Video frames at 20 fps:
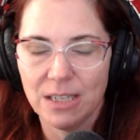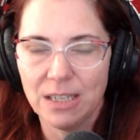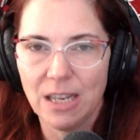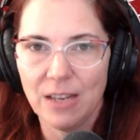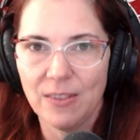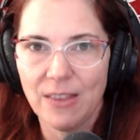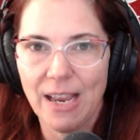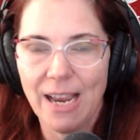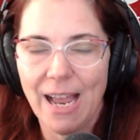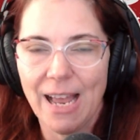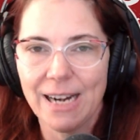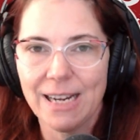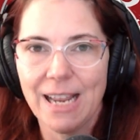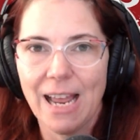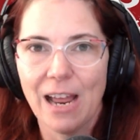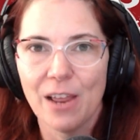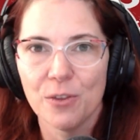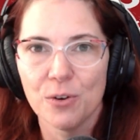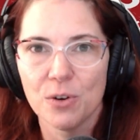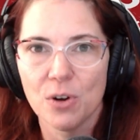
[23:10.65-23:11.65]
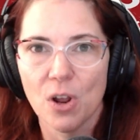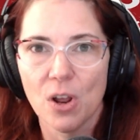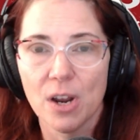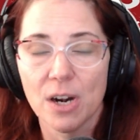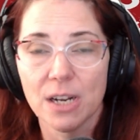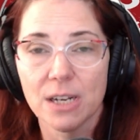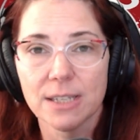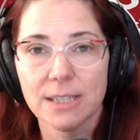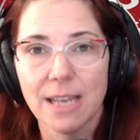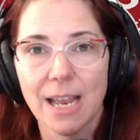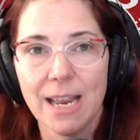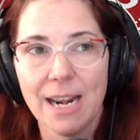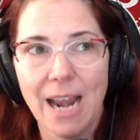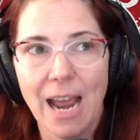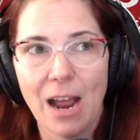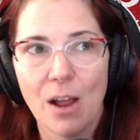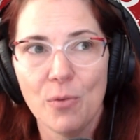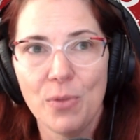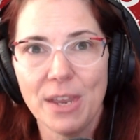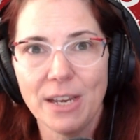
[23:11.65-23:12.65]
that they had gathered on us and
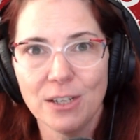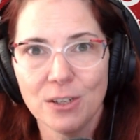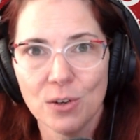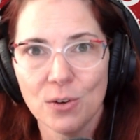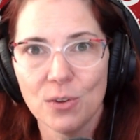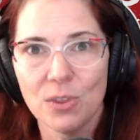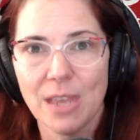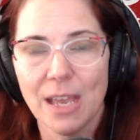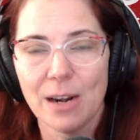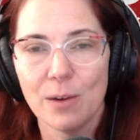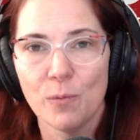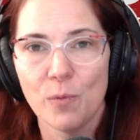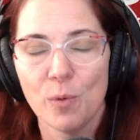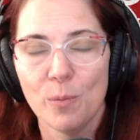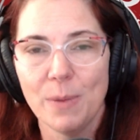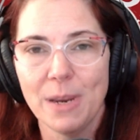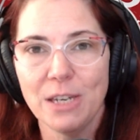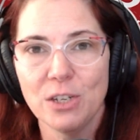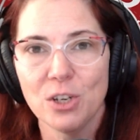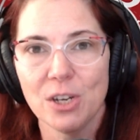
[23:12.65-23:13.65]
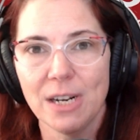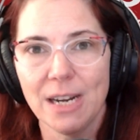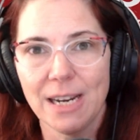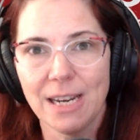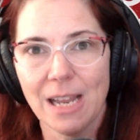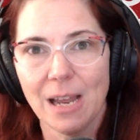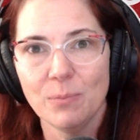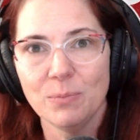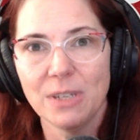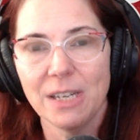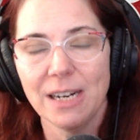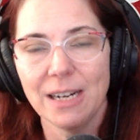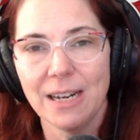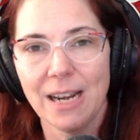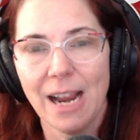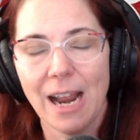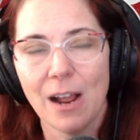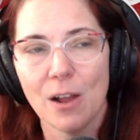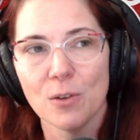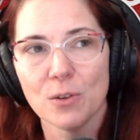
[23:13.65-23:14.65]
how they took that information and kept it
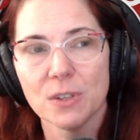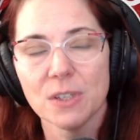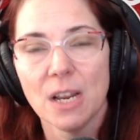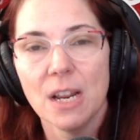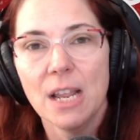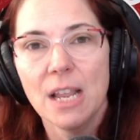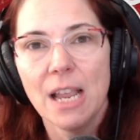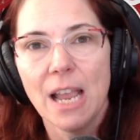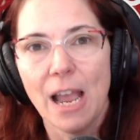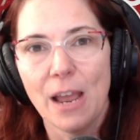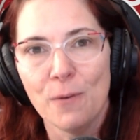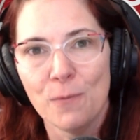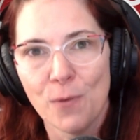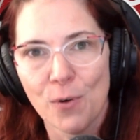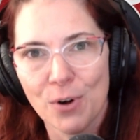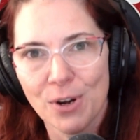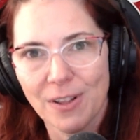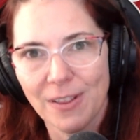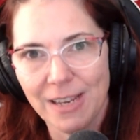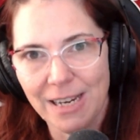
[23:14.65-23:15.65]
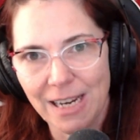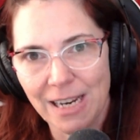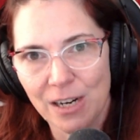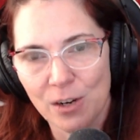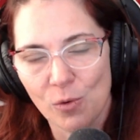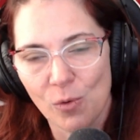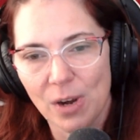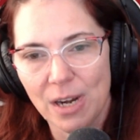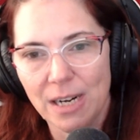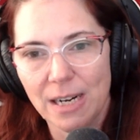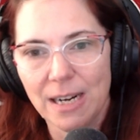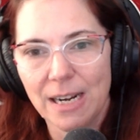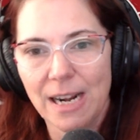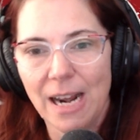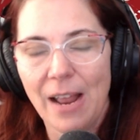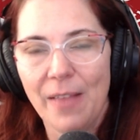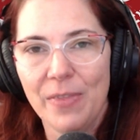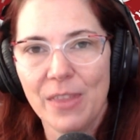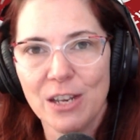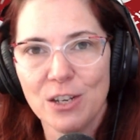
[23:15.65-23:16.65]
in-house and vertically integrated it
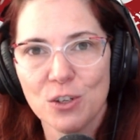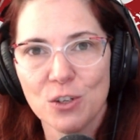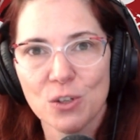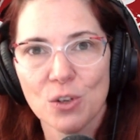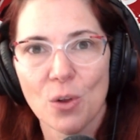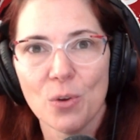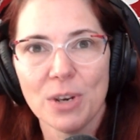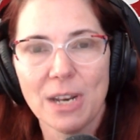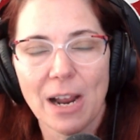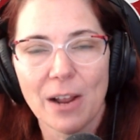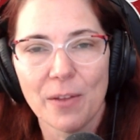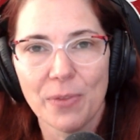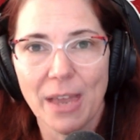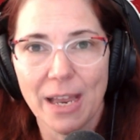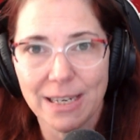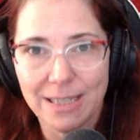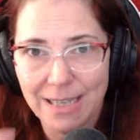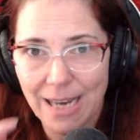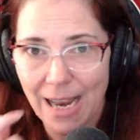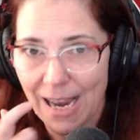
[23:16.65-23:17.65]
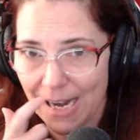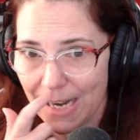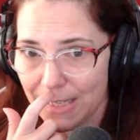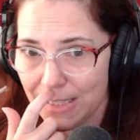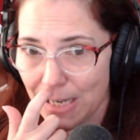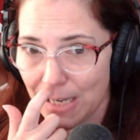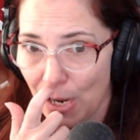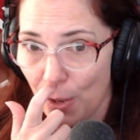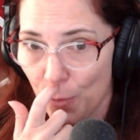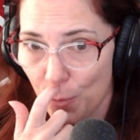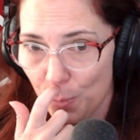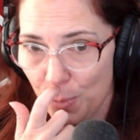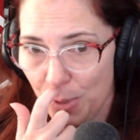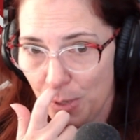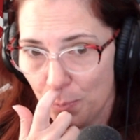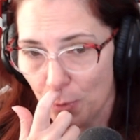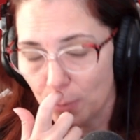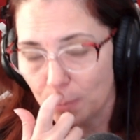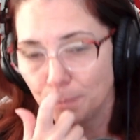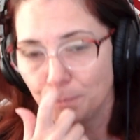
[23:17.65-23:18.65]
and then sold out that data to other
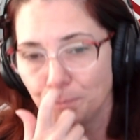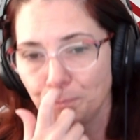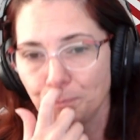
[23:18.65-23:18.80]
people.